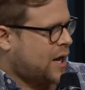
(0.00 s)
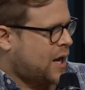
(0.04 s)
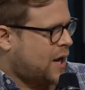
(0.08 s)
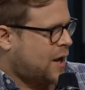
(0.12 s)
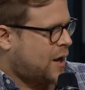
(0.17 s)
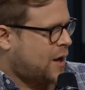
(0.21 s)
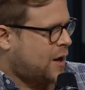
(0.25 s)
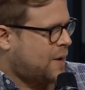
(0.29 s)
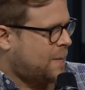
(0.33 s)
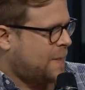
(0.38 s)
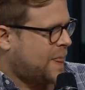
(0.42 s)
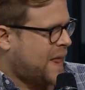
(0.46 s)

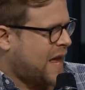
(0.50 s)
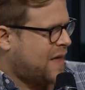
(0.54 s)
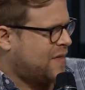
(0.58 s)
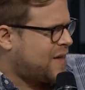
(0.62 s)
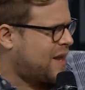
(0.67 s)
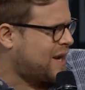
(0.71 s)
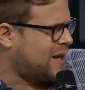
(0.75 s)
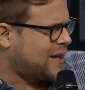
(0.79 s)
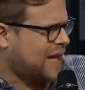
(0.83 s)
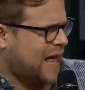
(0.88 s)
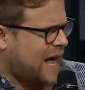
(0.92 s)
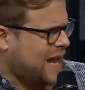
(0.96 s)
Um, and
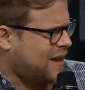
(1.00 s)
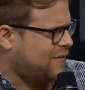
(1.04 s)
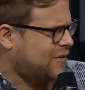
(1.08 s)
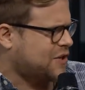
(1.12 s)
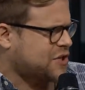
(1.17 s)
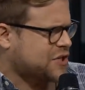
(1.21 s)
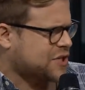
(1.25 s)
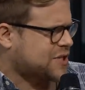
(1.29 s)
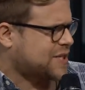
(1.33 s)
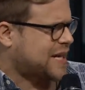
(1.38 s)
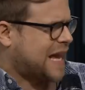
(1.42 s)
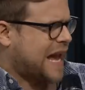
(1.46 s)
then a lot of it
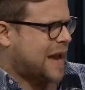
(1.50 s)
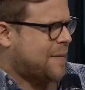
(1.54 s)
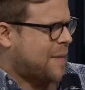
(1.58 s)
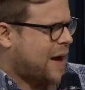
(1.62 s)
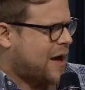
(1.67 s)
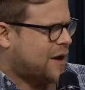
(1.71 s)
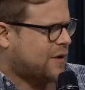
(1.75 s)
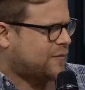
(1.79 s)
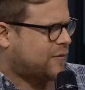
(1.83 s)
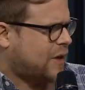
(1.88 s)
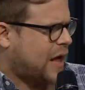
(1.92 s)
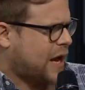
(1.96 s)
just came
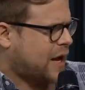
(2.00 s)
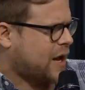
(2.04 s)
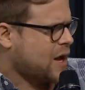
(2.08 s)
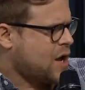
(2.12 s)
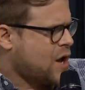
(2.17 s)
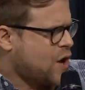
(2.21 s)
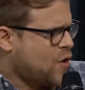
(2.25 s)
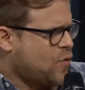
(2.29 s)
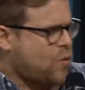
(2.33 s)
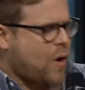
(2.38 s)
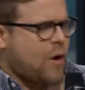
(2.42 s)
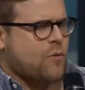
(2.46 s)
out of like
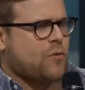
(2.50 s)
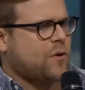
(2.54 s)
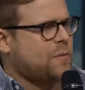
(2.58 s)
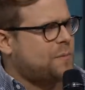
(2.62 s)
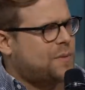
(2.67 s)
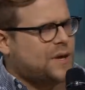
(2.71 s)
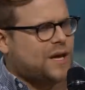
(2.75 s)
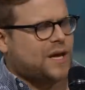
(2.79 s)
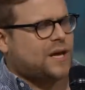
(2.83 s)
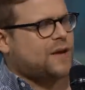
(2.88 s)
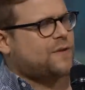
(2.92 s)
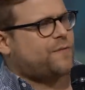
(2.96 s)
what would
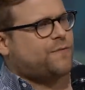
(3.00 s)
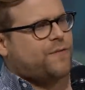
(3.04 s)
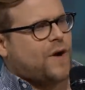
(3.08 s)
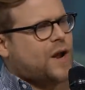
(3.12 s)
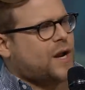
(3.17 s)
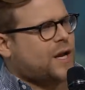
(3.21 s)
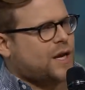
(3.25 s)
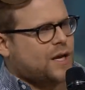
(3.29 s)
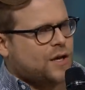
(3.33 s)
be funny,